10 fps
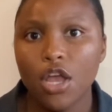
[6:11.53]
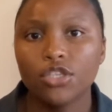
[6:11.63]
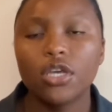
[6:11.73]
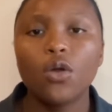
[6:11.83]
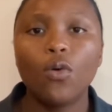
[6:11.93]

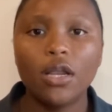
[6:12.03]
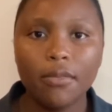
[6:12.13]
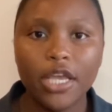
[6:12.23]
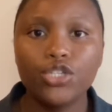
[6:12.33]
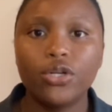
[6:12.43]
So you want to
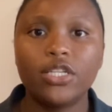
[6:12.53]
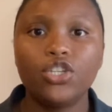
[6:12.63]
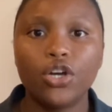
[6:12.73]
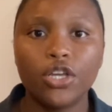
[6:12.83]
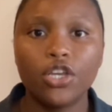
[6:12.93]
make sure that
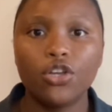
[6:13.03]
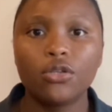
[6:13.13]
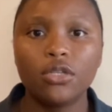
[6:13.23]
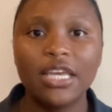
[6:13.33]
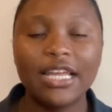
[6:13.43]
you're
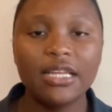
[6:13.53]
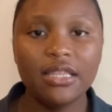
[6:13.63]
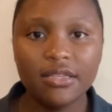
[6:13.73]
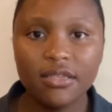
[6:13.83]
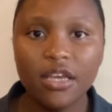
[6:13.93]
getting
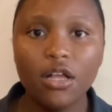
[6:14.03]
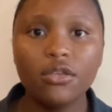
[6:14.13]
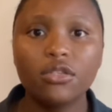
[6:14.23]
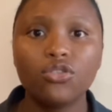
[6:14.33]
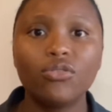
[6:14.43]
these
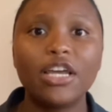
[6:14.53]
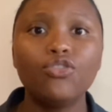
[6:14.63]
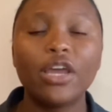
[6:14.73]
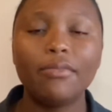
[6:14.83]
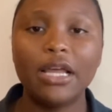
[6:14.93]
skills so that
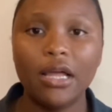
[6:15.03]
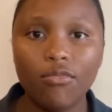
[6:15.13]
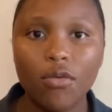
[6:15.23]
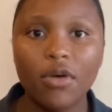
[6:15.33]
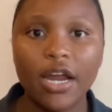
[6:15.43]
you can be a lot
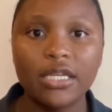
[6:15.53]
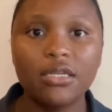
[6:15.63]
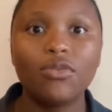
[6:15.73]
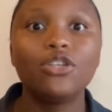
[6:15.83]
more marketable,